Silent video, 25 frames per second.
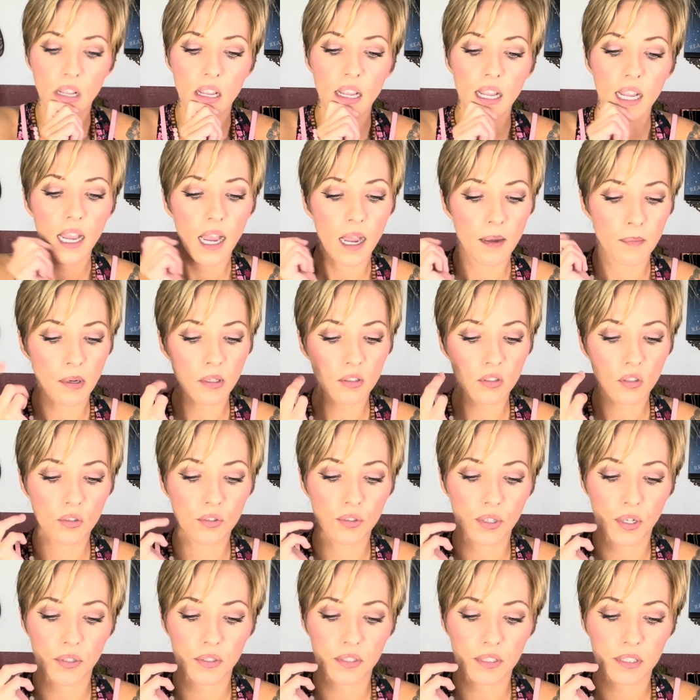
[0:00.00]
I'm also
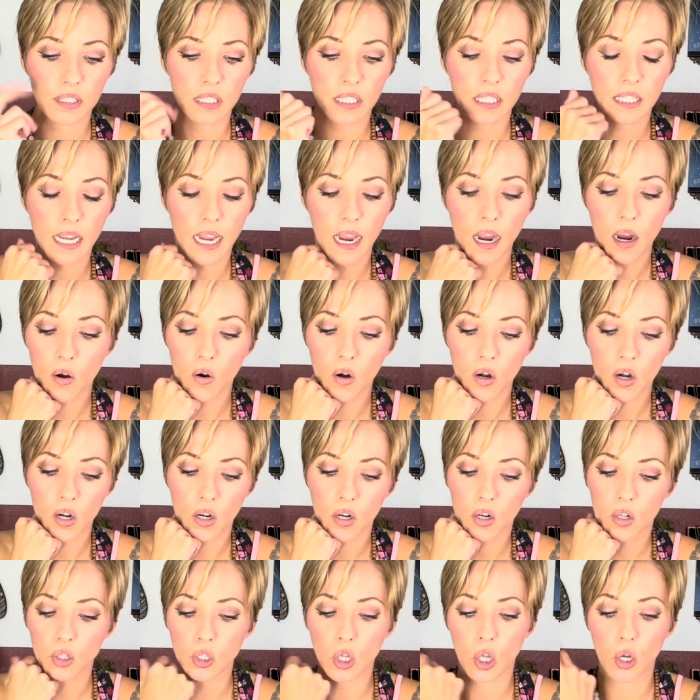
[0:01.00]
noticing how her
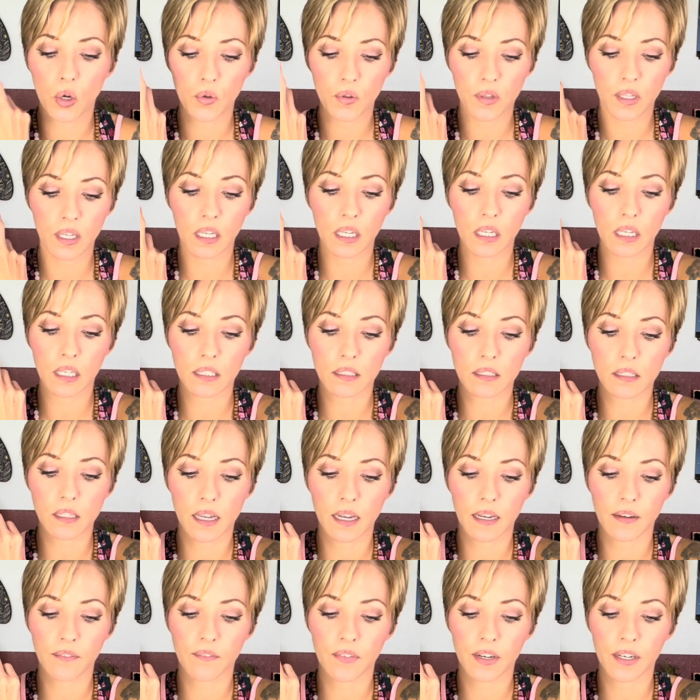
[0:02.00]
clothing is
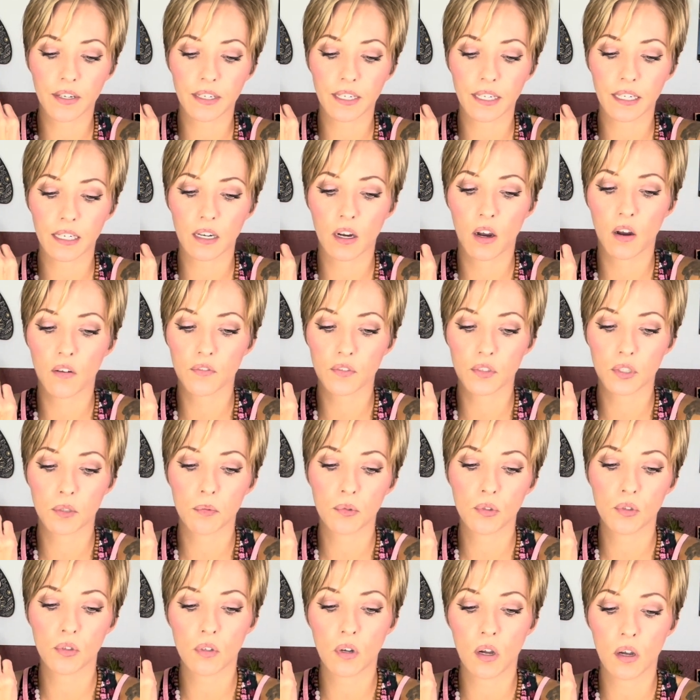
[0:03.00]
like very
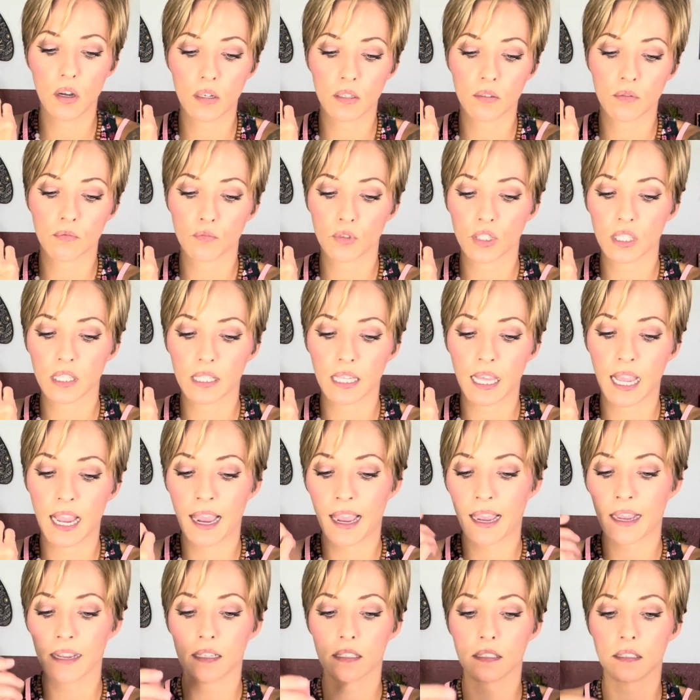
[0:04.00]
comfortable and
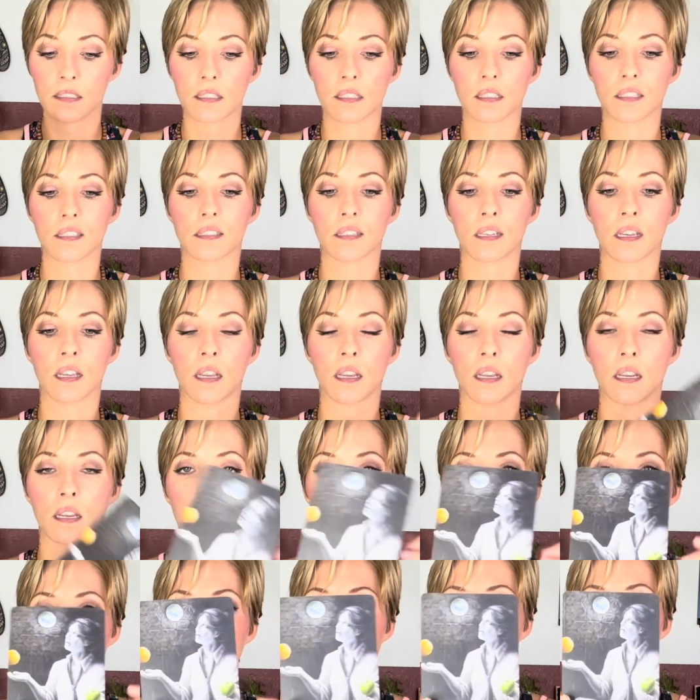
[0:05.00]
relaxed. Like
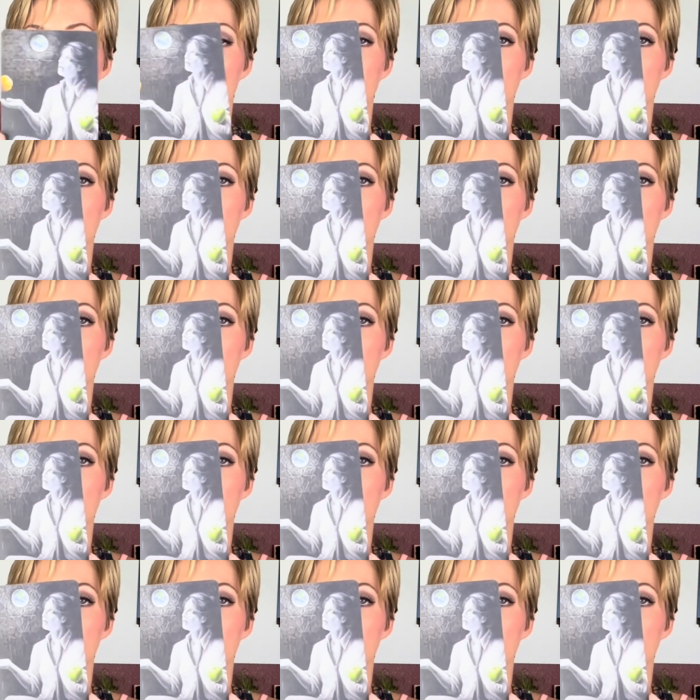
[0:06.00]
it's almost